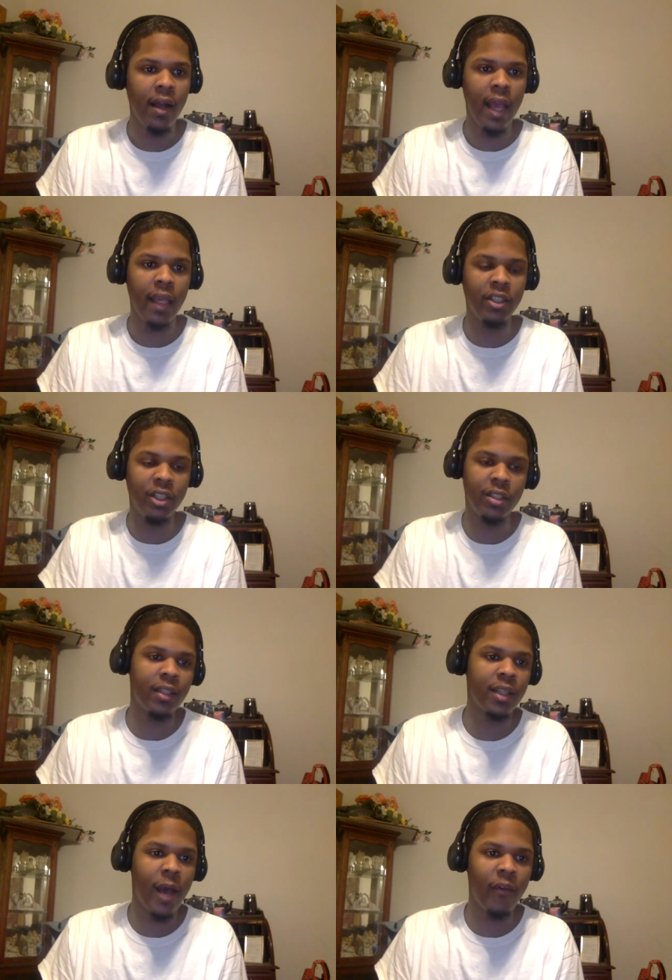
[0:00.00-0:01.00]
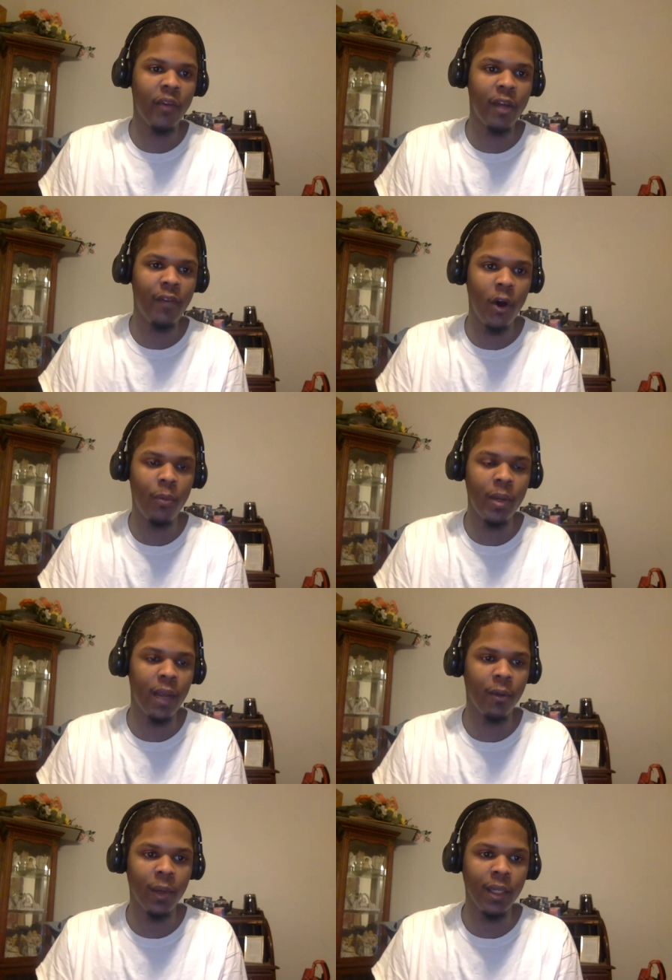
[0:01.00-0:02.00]
and he just doesn't have enough help. And
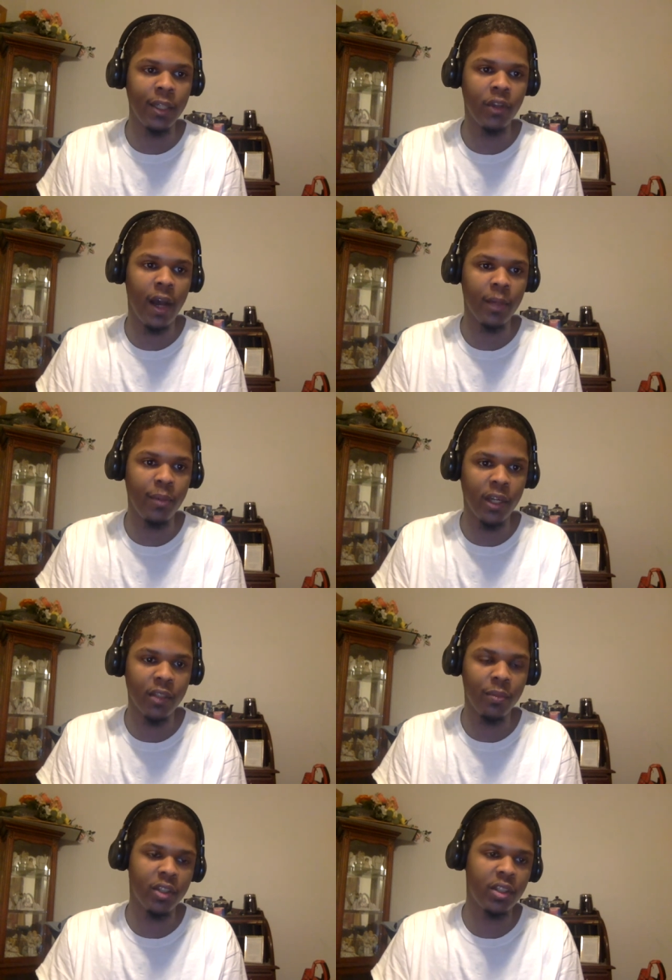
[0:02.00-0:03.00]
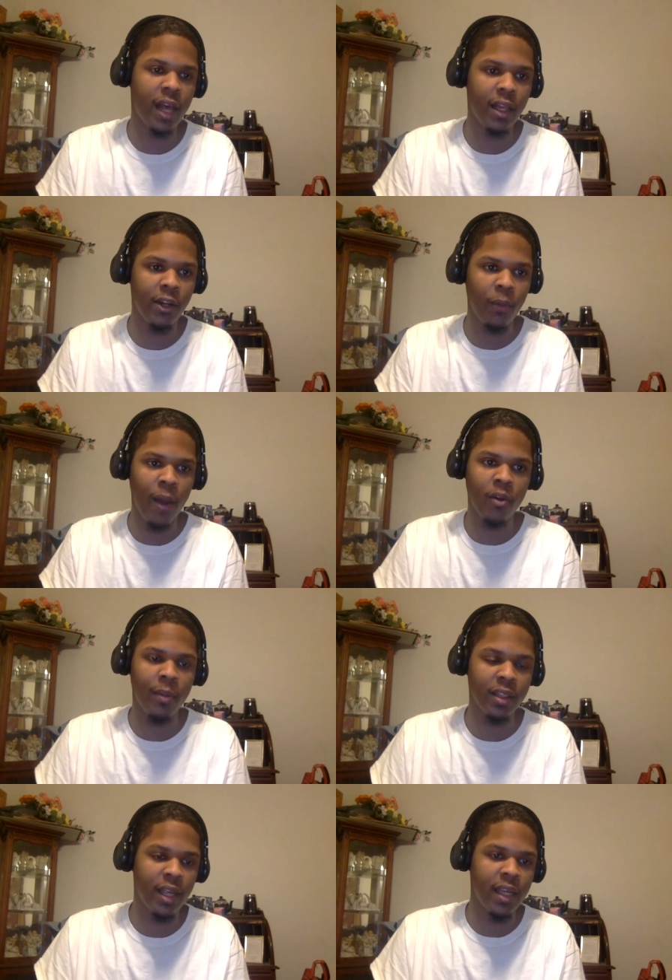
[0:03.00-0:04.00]
they really tried to put as much talent around him
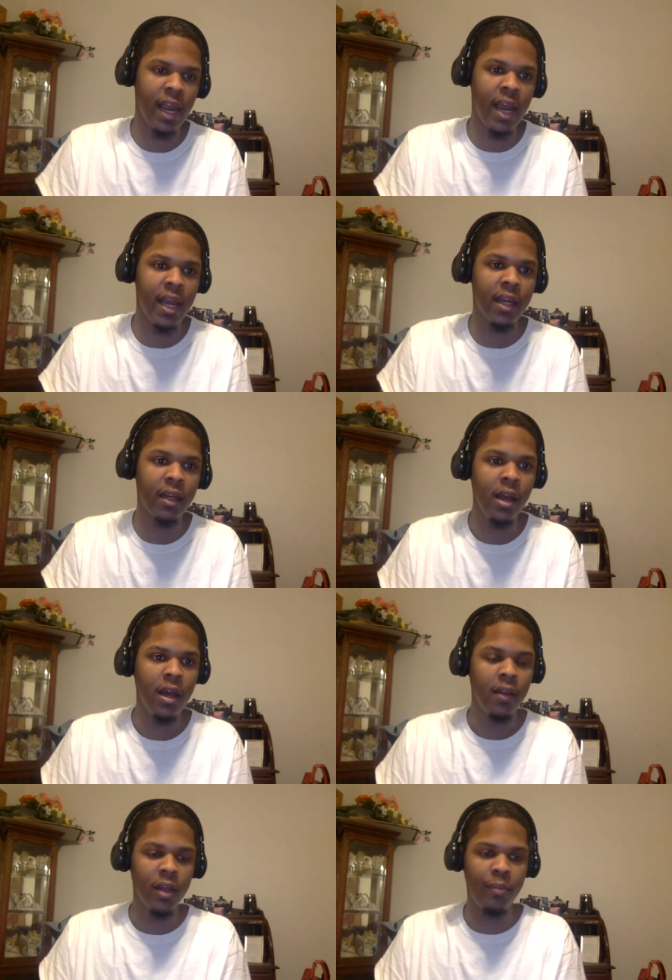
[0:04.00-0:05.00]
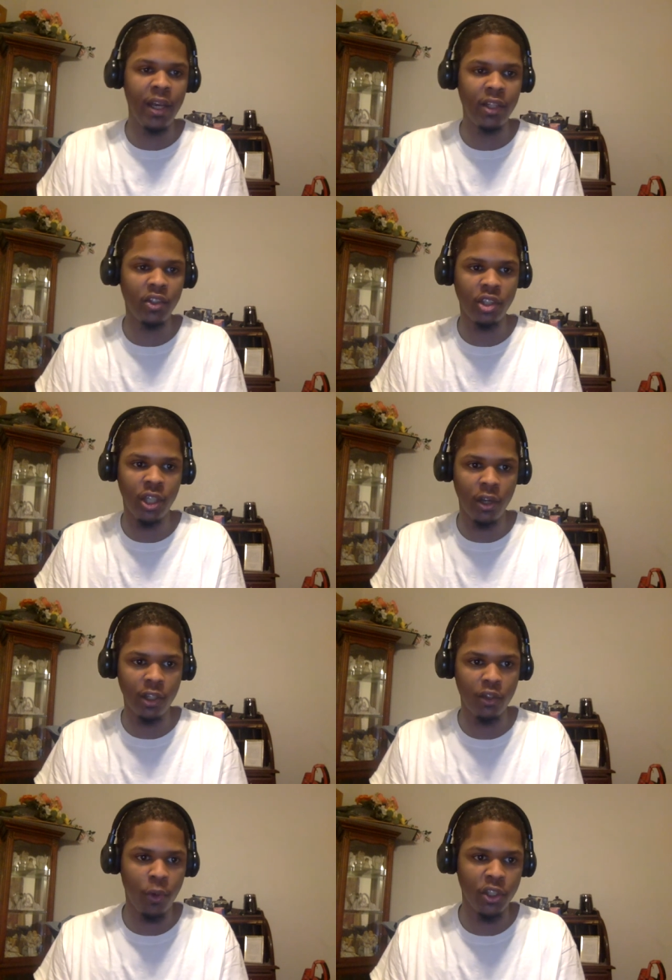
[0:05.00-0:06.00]
as they can. The bench still
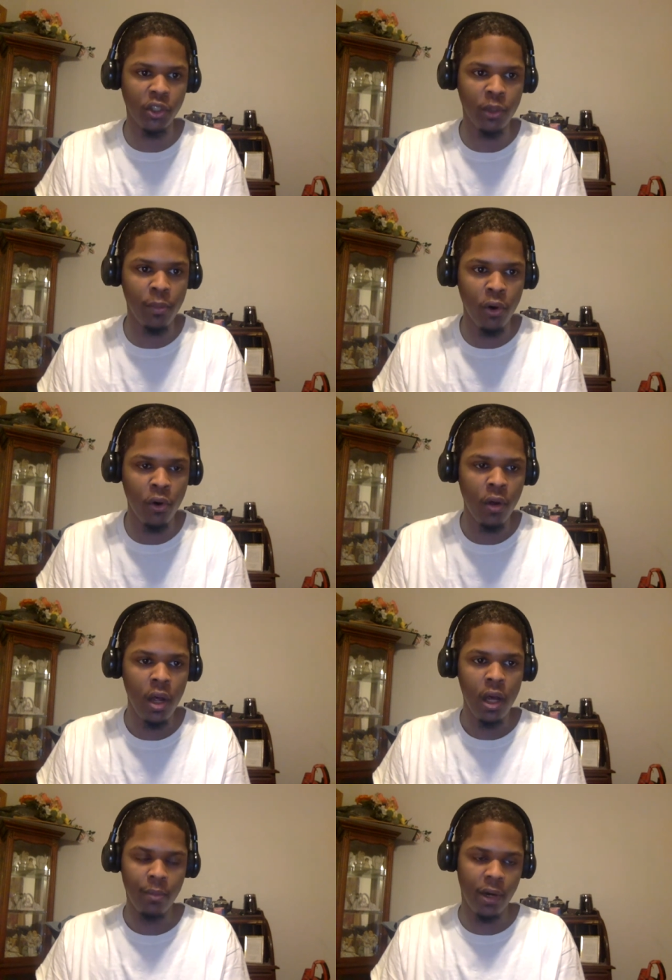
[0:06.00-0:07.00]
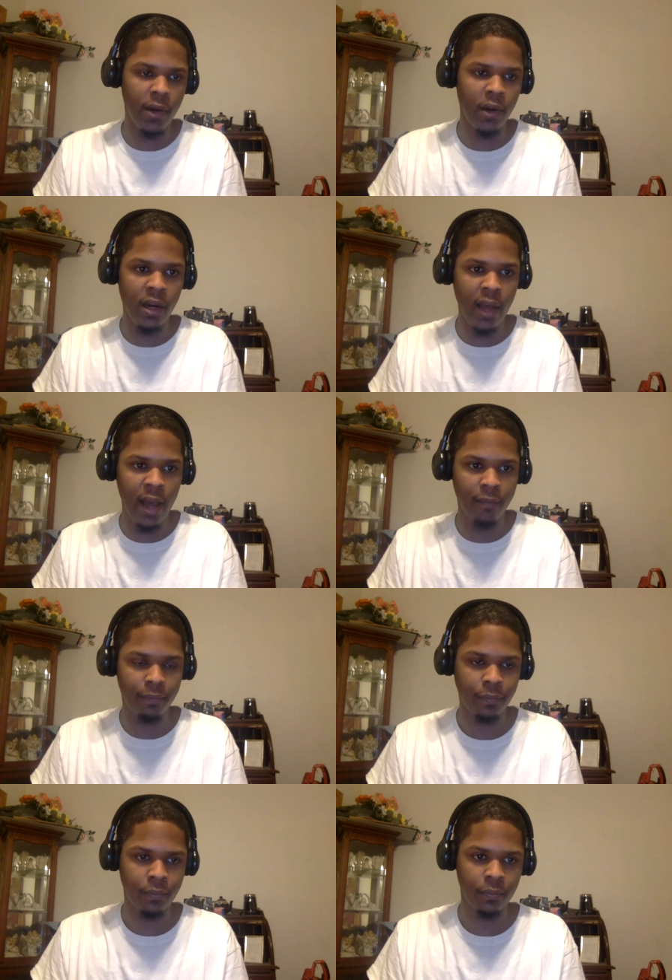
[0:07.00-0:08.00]
is questionable, but other than that,
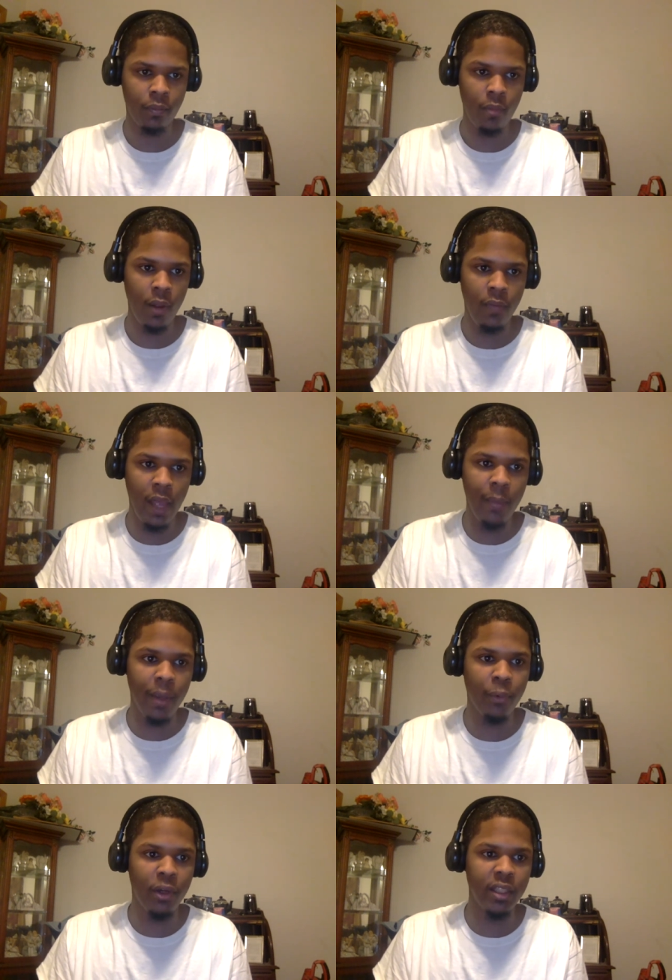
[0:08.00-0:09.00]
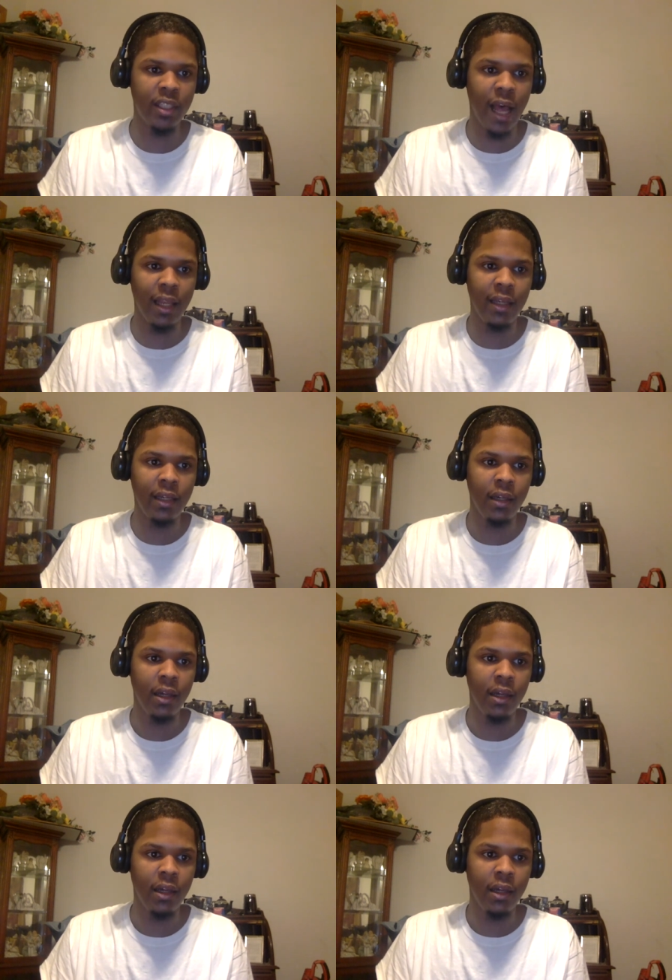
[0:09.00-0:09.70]
they've been pretty solid